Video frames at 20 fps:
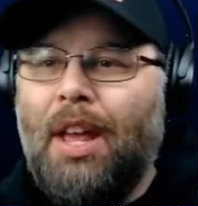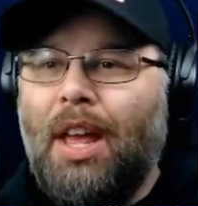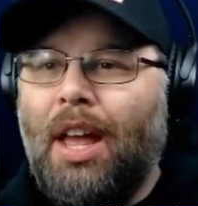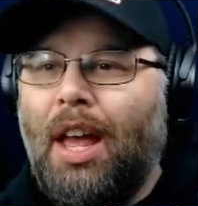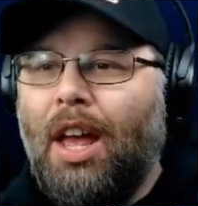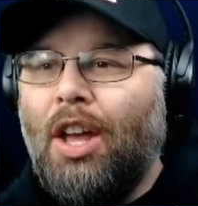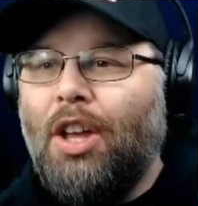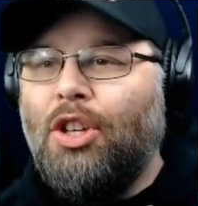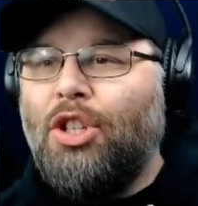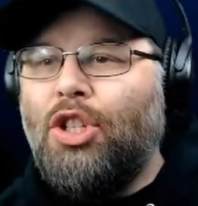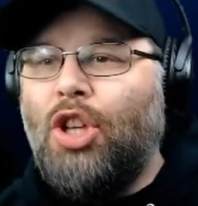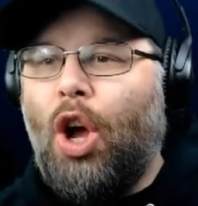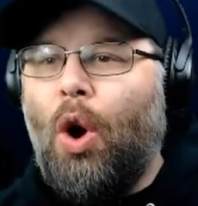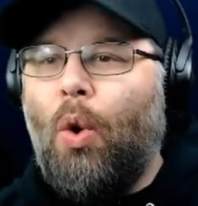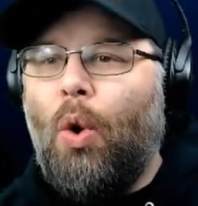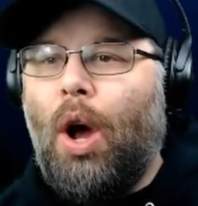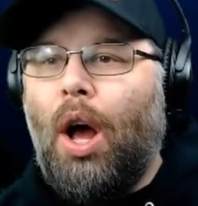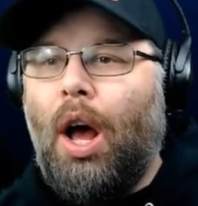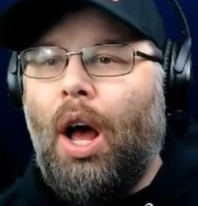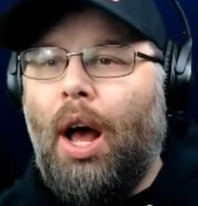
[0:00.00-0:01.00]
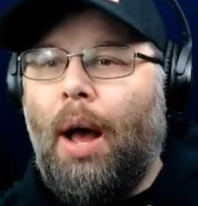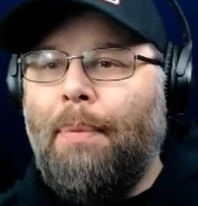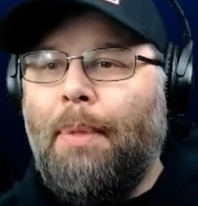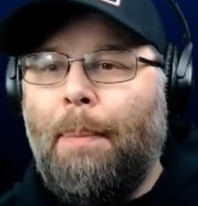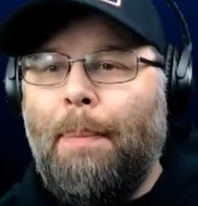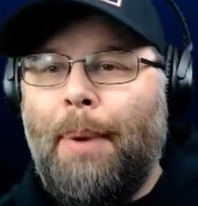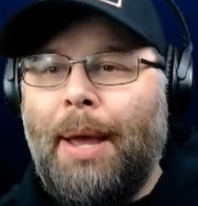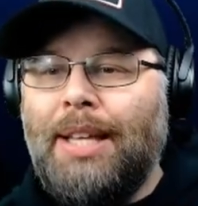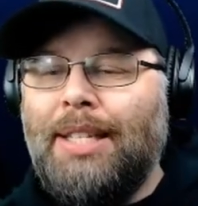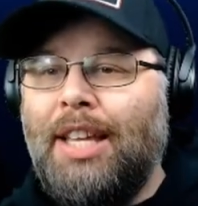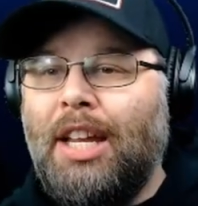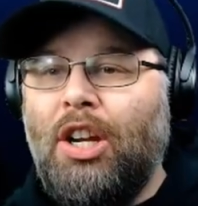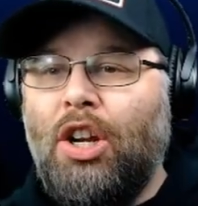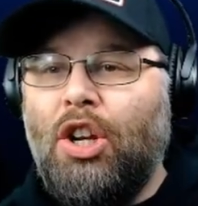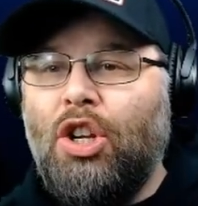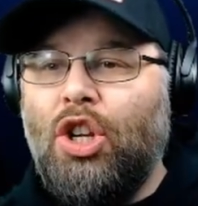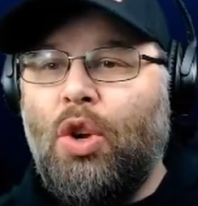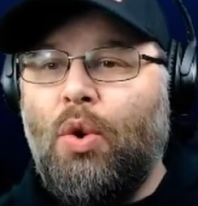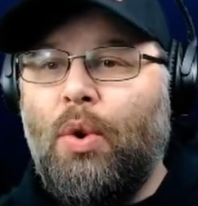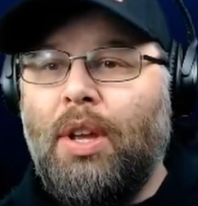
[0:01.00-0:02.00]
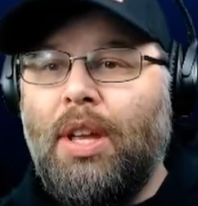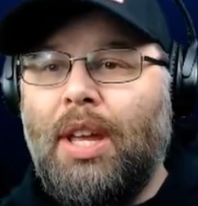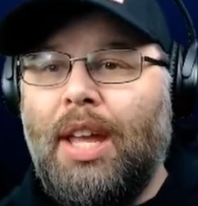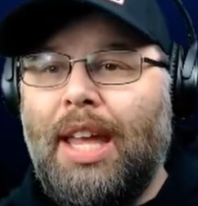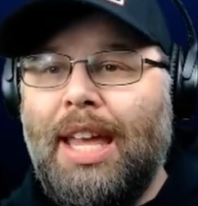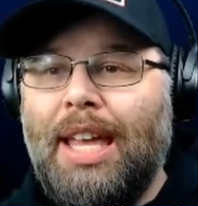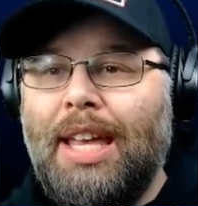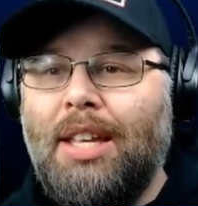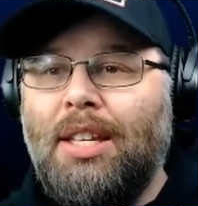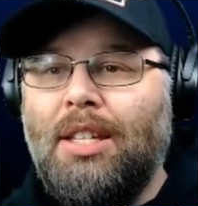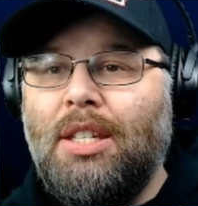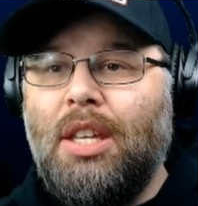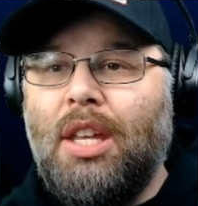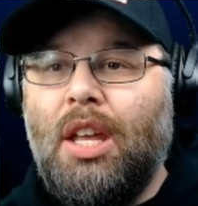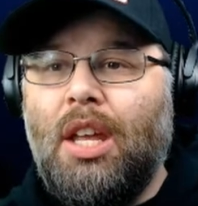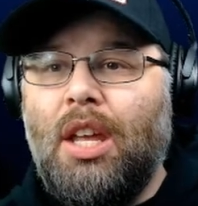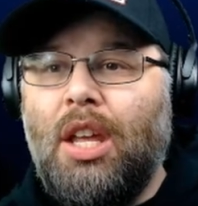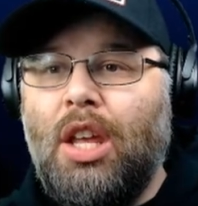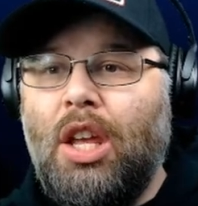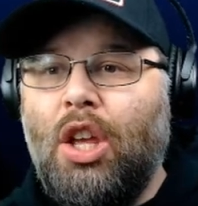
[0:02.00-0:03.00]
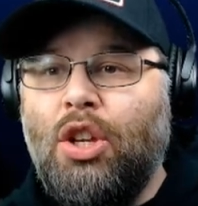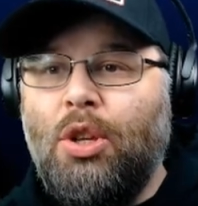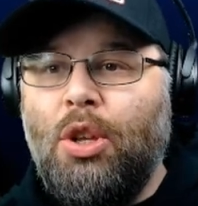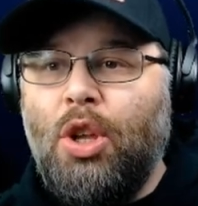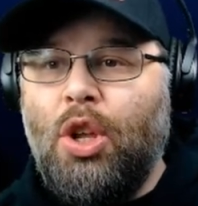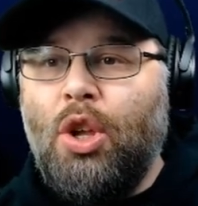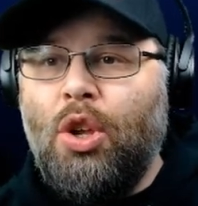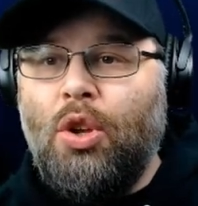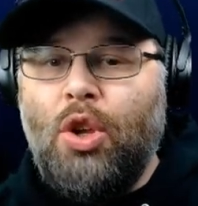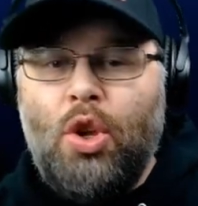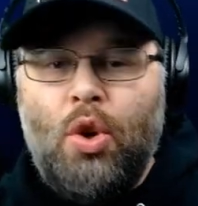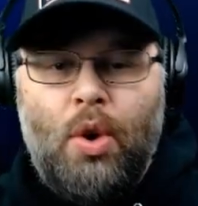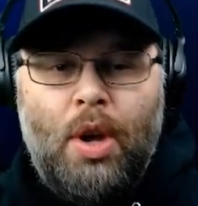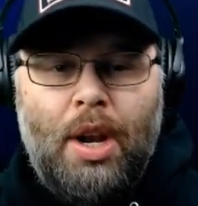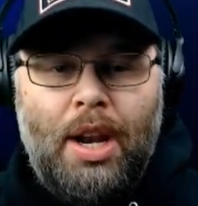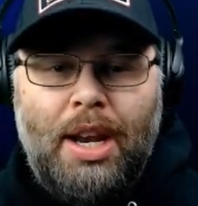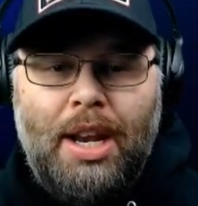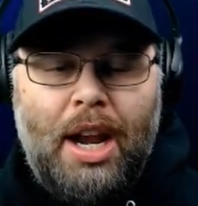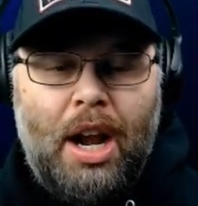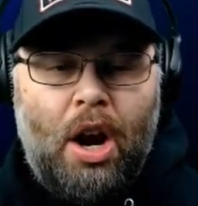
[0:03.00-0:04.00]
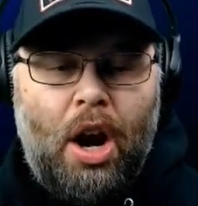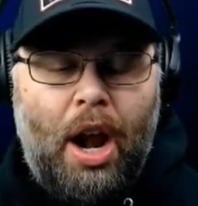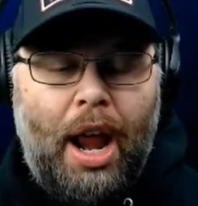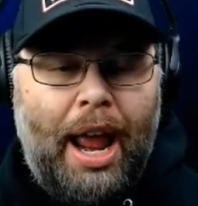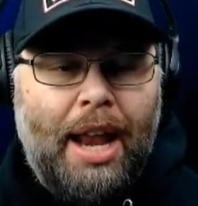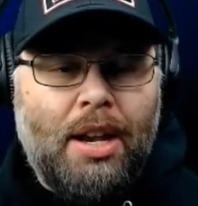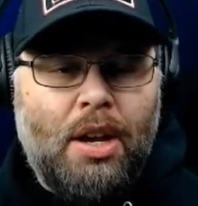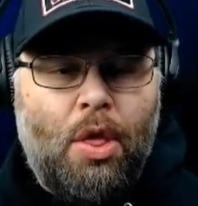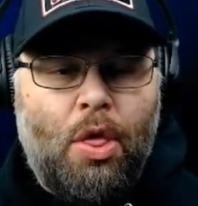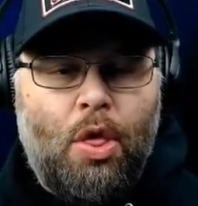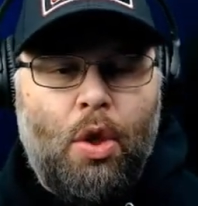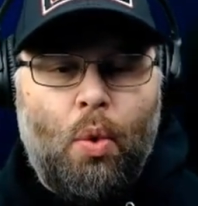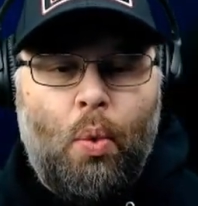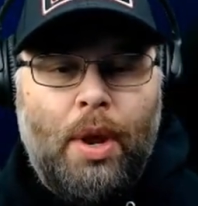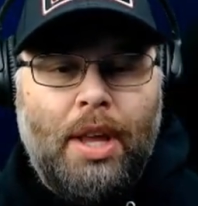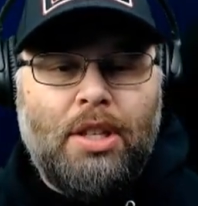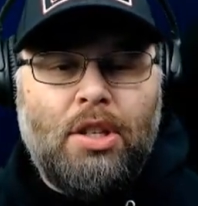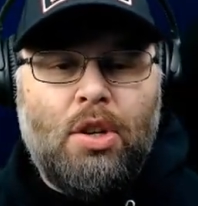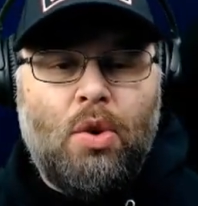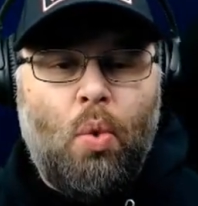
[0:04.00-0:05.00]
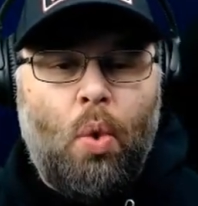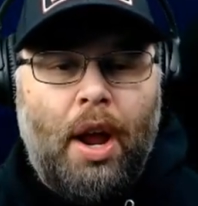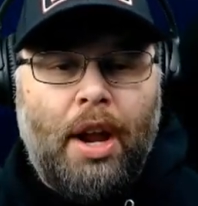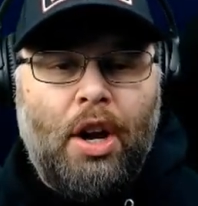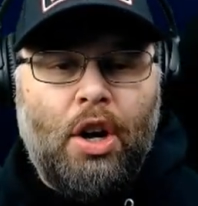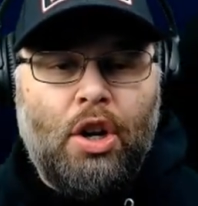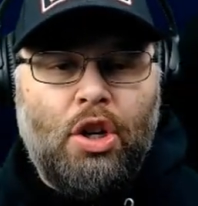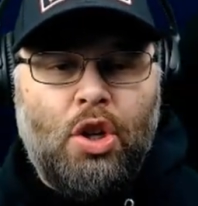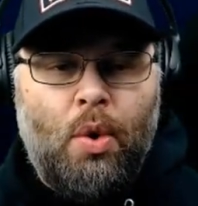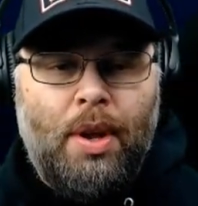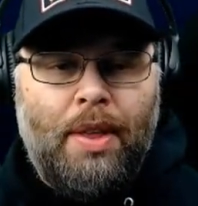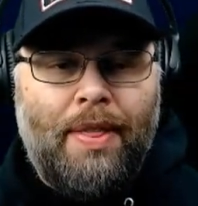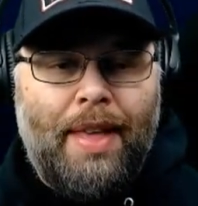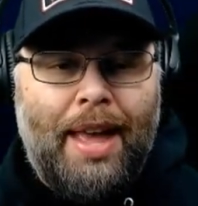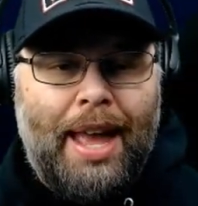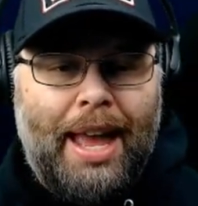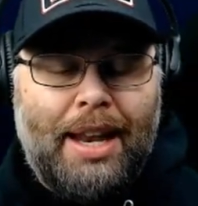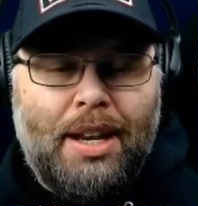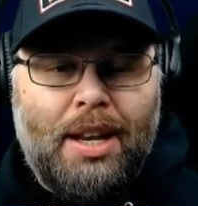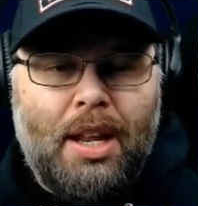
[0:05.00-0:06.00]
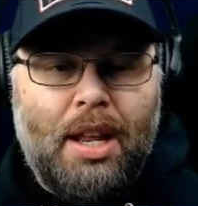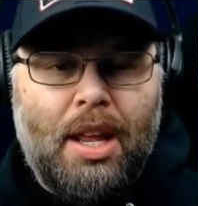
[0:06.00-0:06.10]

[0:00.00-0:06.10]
So the best thing to do is you get in here, and the reason why you're doing that